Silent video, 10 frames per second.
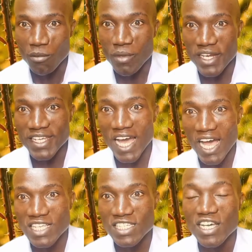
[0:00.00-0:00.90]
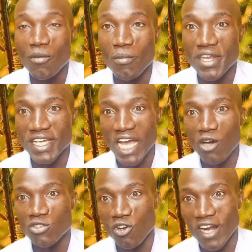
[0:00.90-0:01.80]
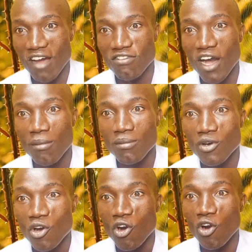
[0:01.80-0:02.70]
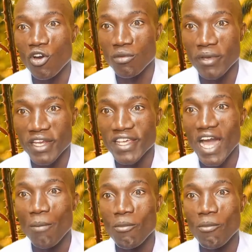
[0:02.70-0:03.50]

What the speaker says: Mary has many cows on her farm, or Mary